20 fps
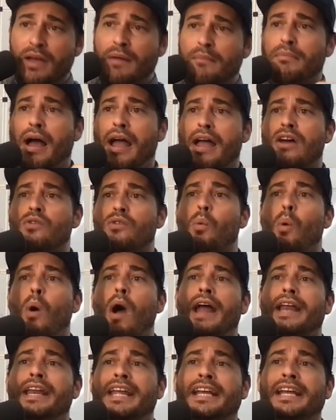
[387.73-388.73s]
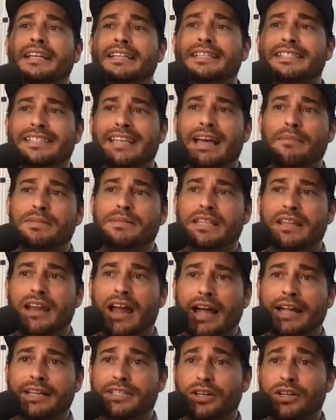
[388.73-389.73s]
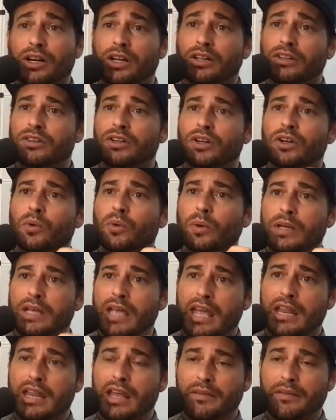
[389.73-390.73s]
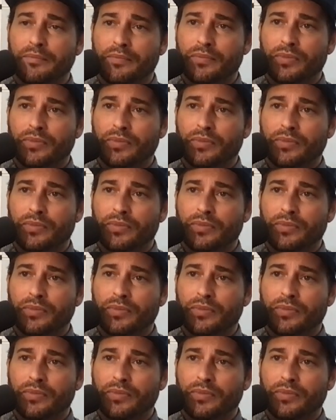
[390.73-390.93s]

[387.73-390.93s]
by unwinding steps that I took to create it.